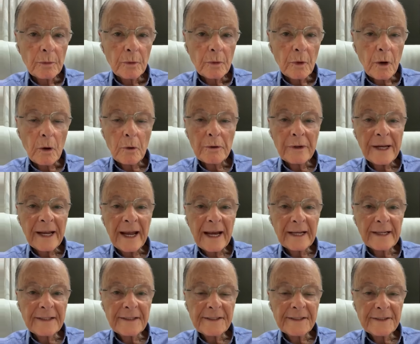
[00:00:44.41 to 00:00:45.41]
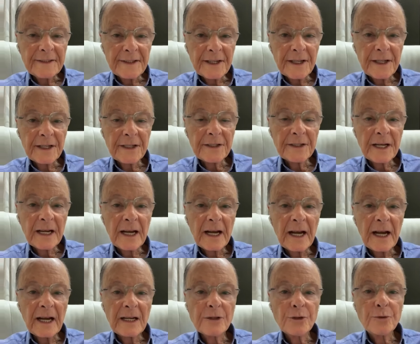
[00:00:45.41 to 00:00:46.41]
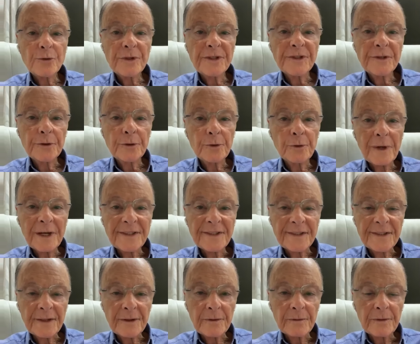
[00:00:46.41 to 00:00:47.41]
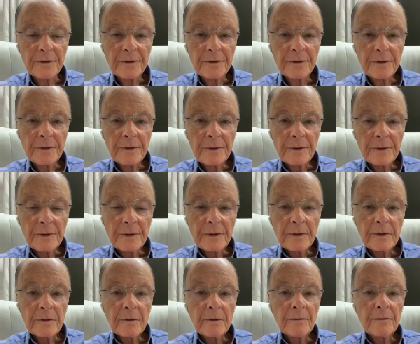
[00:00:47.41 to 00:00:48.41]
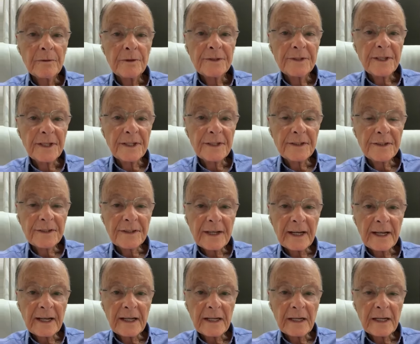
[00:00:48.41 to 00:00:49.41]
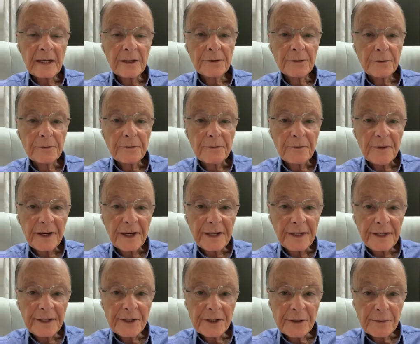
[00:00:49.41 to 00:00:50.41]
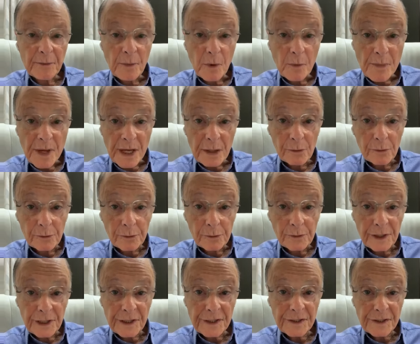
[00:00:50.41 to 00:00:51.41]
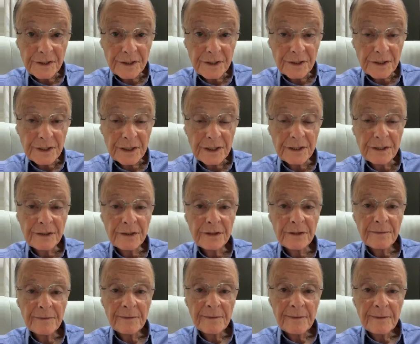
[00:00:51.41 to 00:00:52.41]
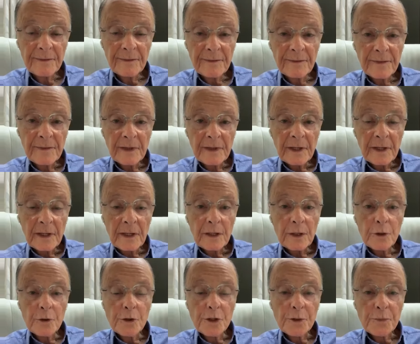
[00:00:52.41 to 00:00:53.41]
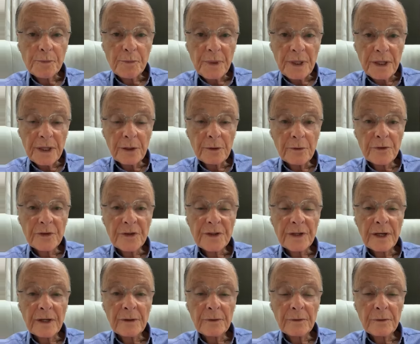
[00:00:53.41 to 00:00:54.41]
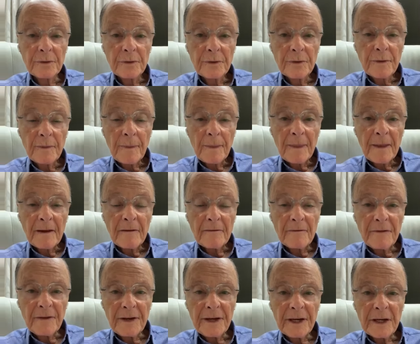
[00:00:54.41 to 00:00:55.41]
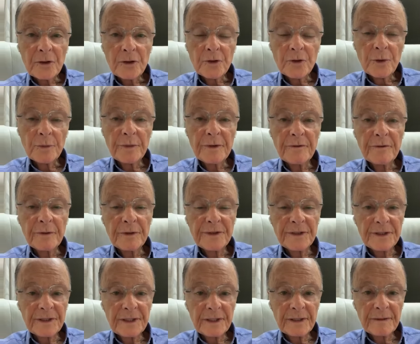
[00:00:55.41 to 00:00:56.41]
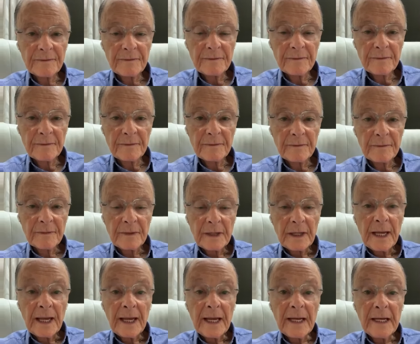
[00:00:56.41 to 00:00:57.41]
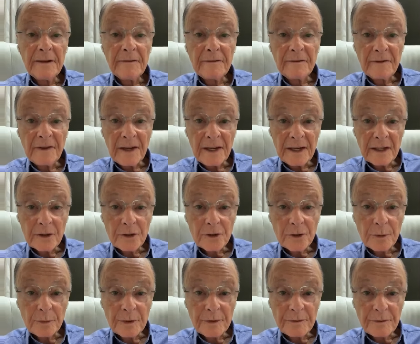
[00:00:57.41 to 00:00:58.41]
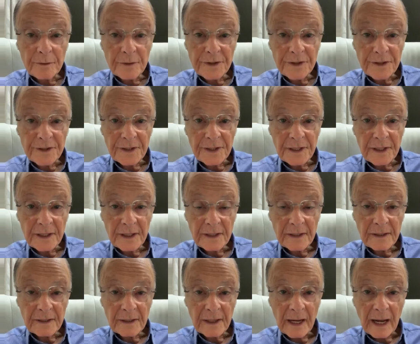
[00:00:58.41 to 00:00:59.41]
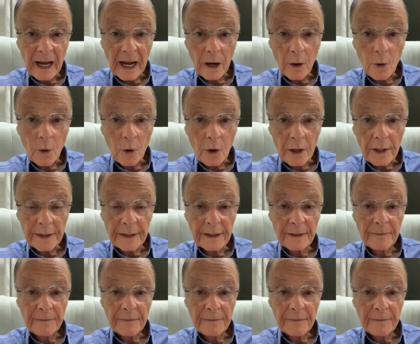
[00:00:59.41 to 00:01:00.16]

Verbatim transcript: whatever your situation is, you who are suffering right now in this moment, may the Holy Spirit come upon you. May He come upon you right now